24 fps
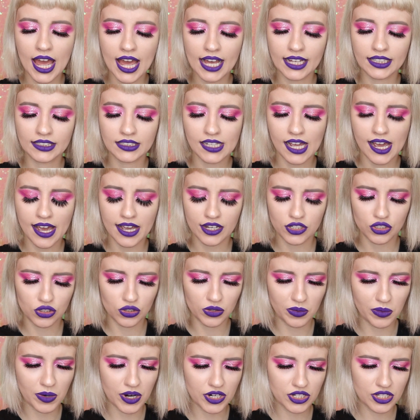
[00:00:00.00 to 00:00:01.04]
I
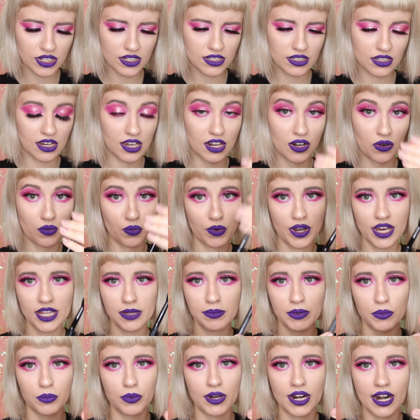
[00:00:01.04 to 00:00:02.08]
actually washed it, it's kind of wet,
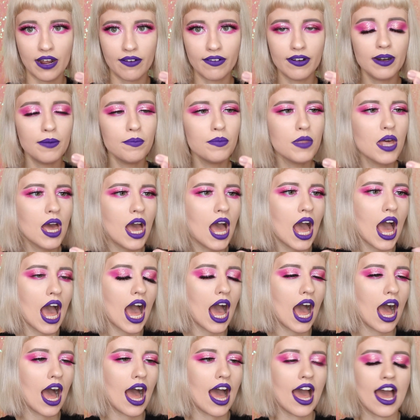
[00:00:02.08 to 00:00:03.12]
but whatever.
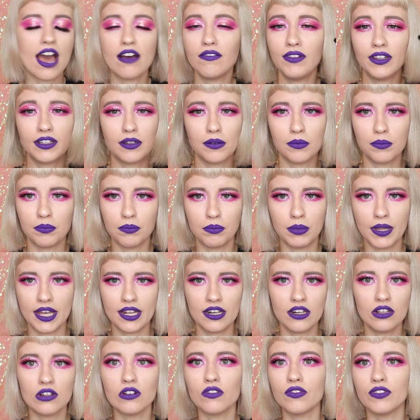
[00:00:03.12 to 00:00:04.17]
I have like a
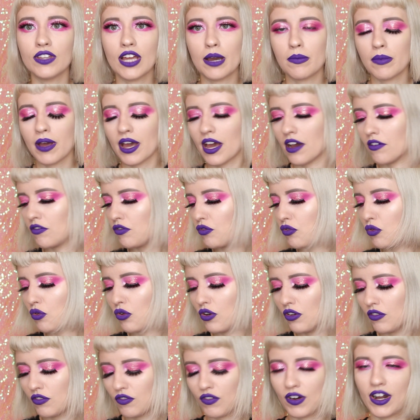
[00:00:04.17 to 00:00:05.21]
plenty of them. I have
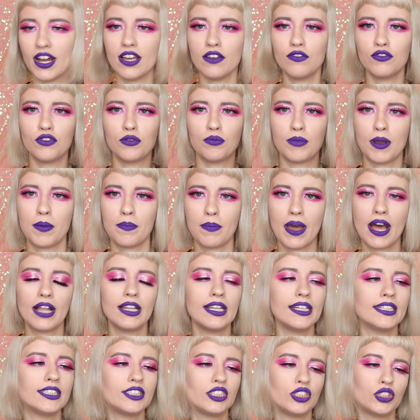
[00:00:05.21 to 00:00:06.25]
4 or 5 from my
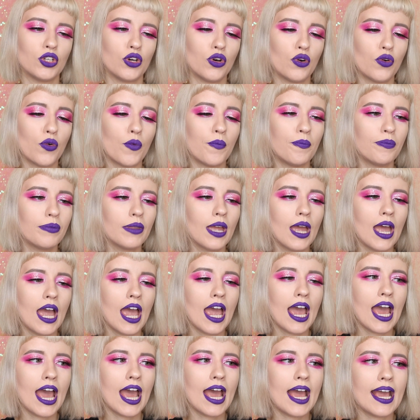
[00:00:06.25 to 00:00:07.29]
palette, so
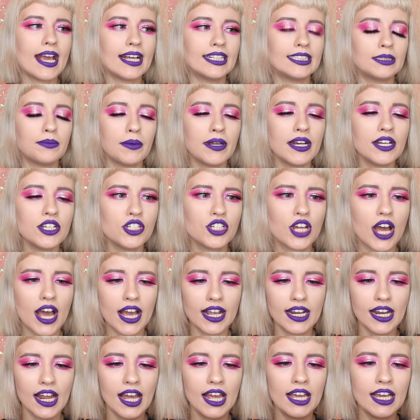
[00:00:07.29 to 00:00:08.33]
it's made in
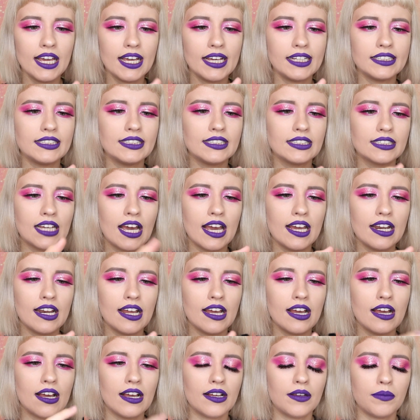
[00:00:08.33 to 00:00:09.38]
China. It's kind
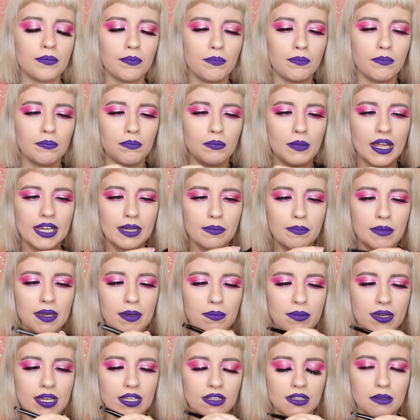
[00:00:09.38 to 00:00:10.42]
of like
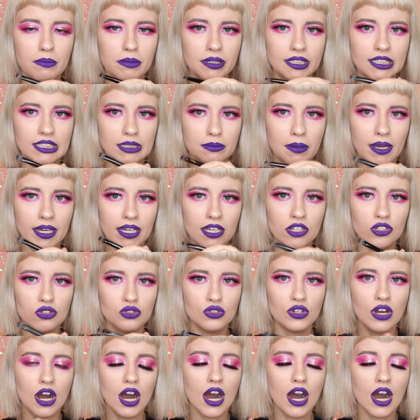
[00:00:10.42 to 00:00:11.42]
maybe a little bit spiky to the